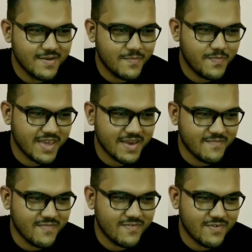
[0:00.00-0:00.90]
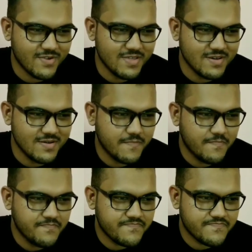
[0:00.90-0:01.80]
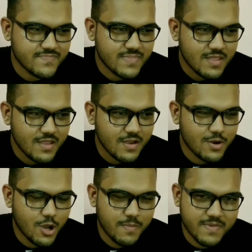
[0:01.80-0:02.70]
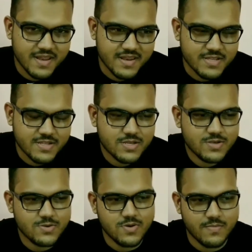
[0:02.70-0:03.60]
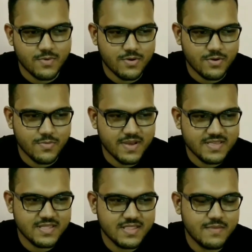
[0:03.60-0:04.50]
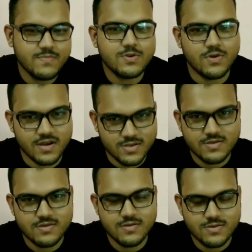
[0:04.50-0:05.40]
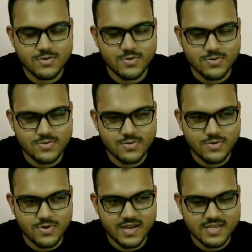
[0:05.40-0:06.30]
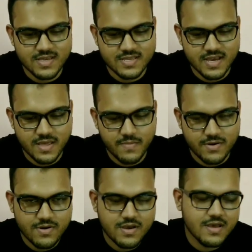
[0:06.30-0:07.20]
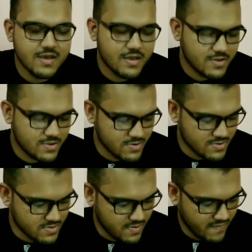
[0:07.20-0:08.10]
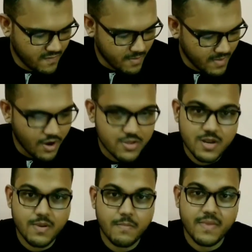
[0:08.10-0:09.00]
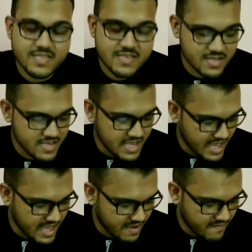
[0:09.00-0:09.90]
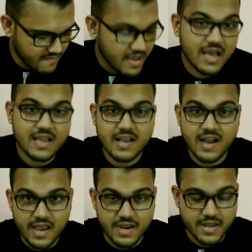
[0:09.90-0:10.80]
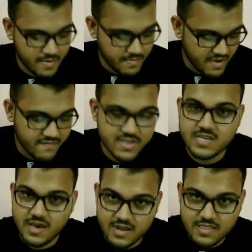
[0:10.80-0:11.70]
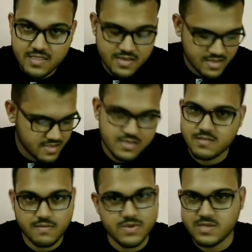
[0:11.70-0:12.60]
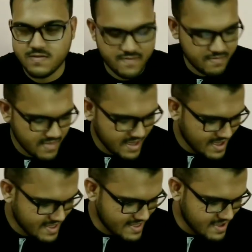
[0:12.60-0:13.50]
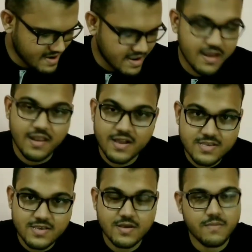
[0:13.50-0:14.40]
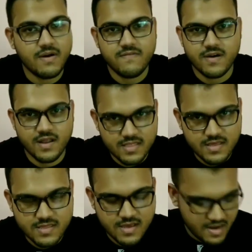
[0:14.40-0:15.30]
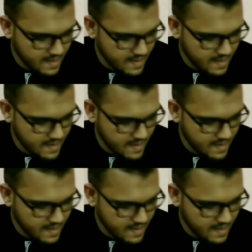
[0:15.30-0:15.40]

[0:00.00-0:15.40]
pick them for the top 10 list. So I'm going to mention them, so you guys can check them out. So for my honorable mentions, I have Guide by Vijay Anand, amazing film. Then Laksh by Farhan Akhtar,